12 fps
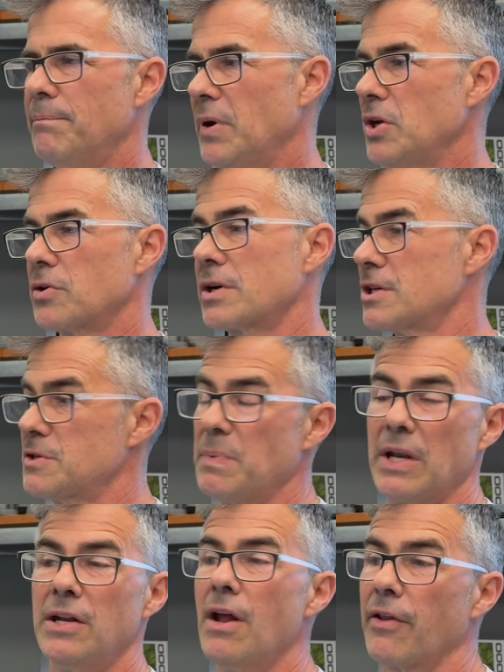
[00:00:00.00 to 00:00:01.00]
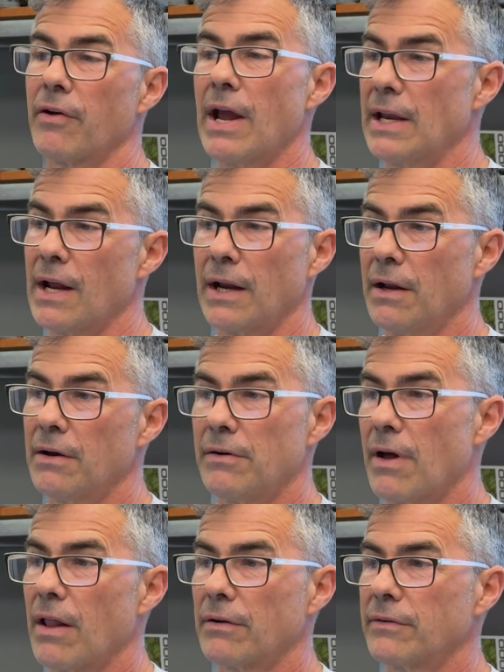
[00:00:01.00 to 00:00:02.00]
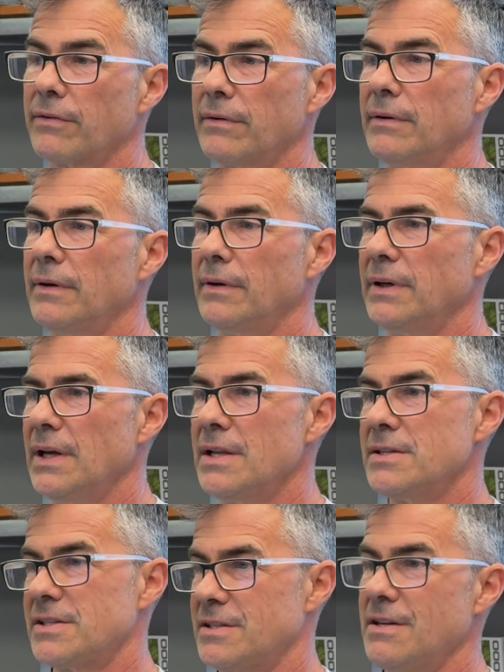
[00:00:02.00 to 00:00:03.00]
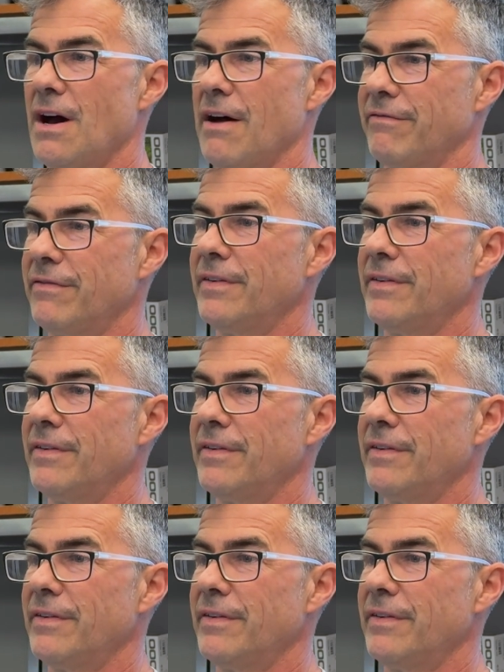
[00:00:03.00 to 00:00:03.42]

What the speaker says: But you're going to spend another $800, $900 in stuff.